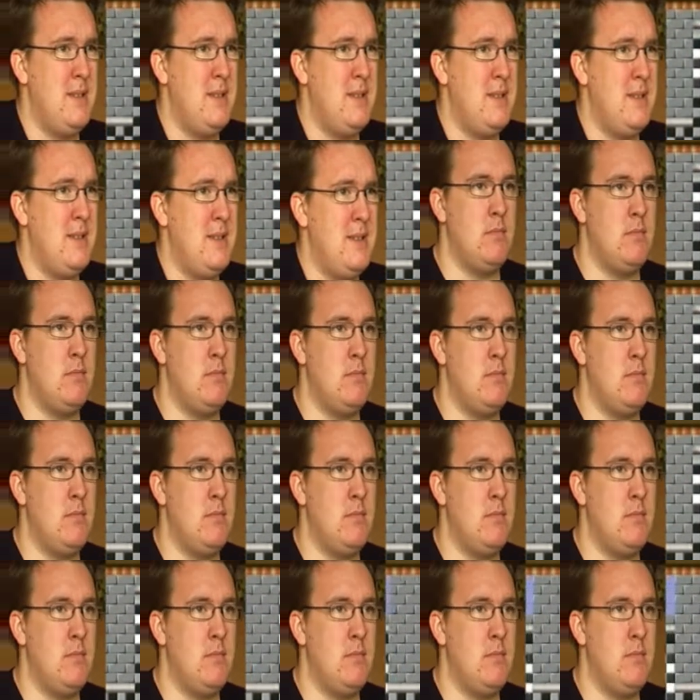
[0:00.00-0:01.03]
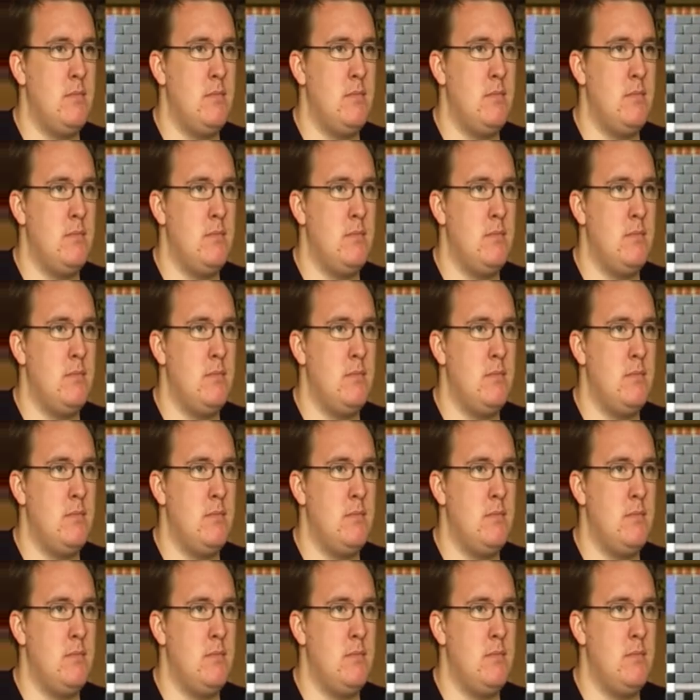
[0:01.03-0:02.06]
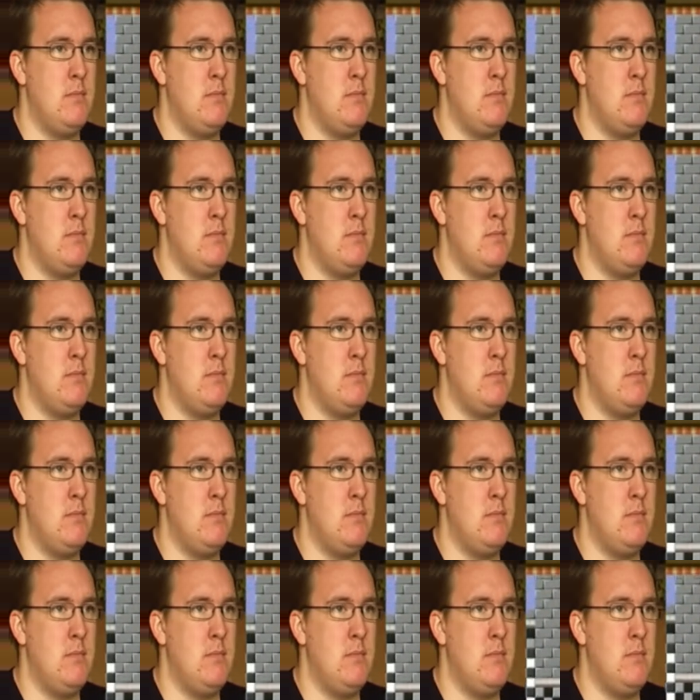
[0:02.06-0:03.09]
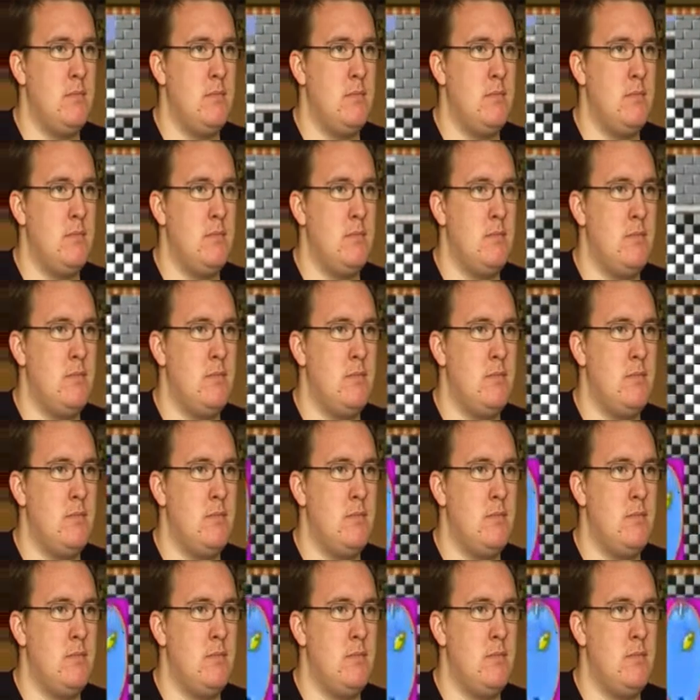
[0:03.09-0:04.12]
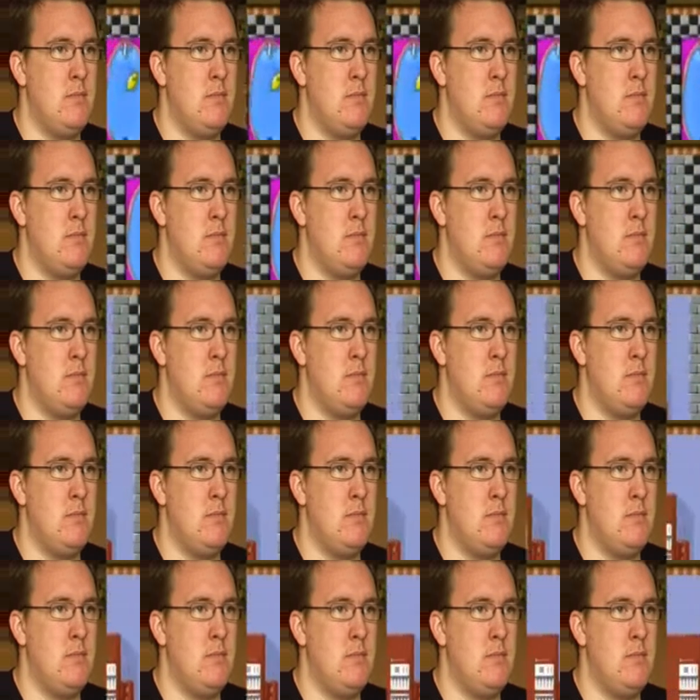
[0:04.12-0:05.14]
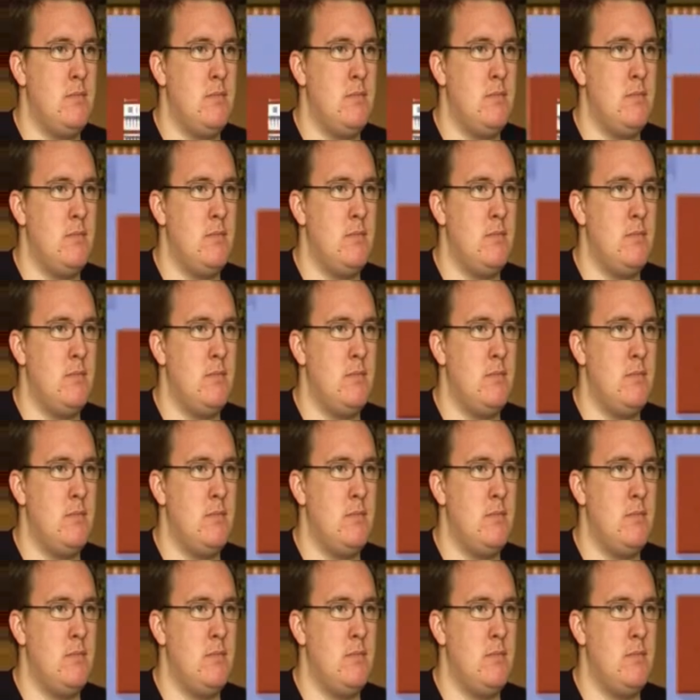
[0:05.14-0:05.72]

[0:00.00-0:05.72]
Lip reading: No one is speaking in this clip.